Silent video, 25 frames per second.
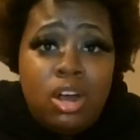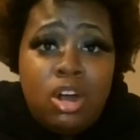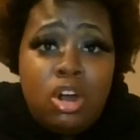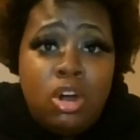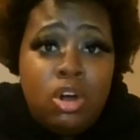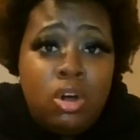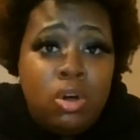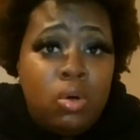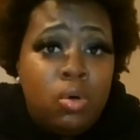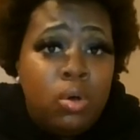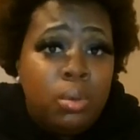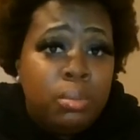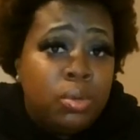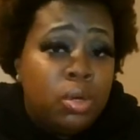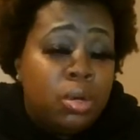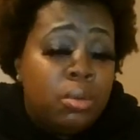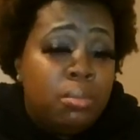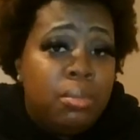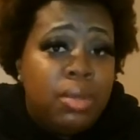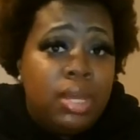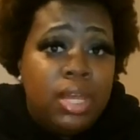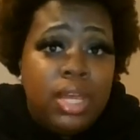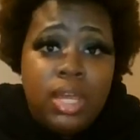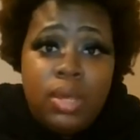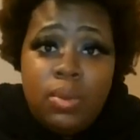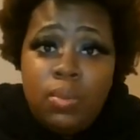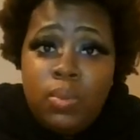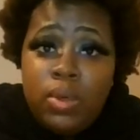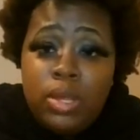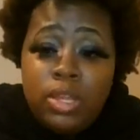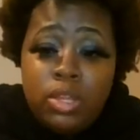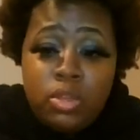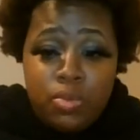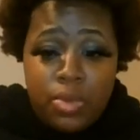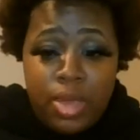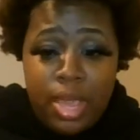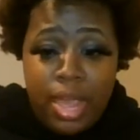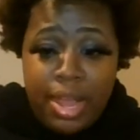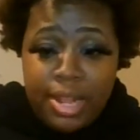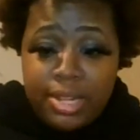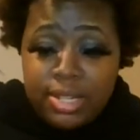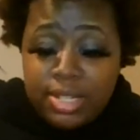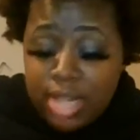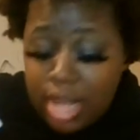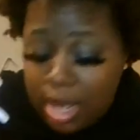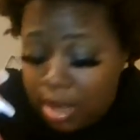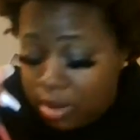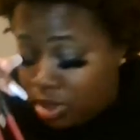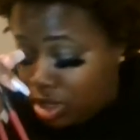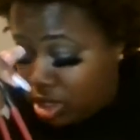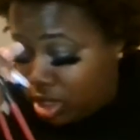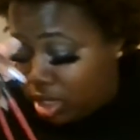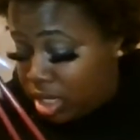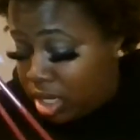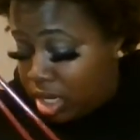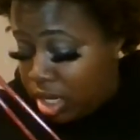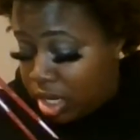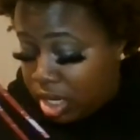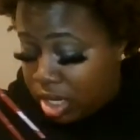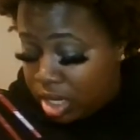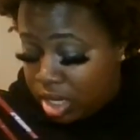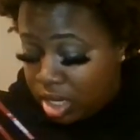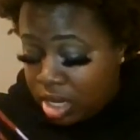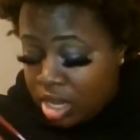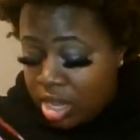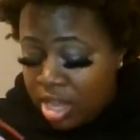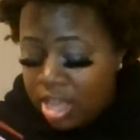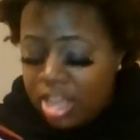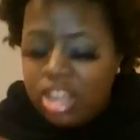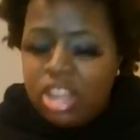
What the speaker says: oh, I'm going to make it where you can't talk to her.